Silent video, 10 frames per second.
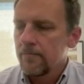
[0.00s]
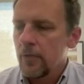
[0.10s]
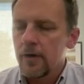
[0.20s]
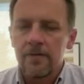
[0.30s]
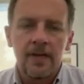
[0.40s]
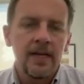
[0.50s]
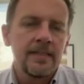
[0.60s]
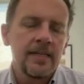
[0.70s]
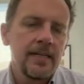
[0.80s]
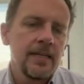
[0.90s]
part of the
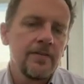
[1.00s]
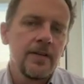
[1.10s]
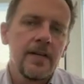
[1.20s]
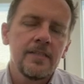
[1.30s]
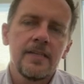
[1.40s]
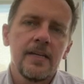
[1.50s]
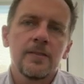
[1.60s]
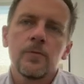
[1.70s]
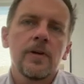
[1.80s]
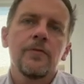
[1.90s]
identity of the United
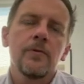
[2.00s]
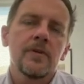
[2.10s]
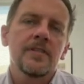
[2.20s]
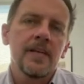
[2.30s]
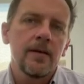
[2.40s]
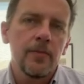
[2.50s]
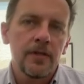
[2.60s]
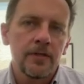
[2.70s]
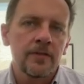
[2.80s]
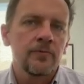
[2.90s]
States, whatever you want to say,
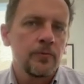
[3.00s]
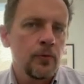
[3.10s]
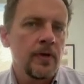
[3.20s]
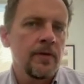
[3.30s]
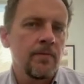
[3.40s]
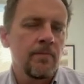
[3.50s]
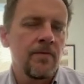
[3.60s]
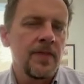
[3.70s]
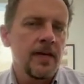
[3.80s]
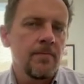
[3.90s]
but you want to
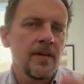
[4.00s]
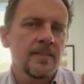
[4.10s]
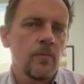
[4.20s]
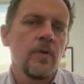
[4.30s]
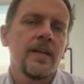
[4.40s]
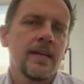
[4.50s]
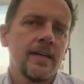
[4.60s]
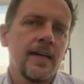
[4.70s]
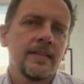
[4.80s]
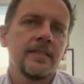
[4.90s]
think about some way to
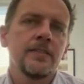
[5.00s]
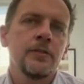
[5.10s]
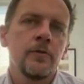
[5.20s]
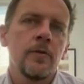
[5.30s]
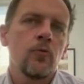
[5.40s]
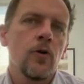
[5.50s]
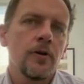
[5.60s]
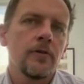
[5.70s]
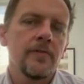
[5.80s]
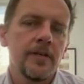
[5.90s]
connect it to a
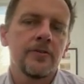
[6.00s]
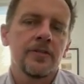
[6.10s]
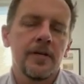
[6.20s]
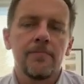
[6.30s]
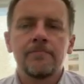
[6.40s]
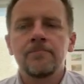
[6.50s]
broader readership.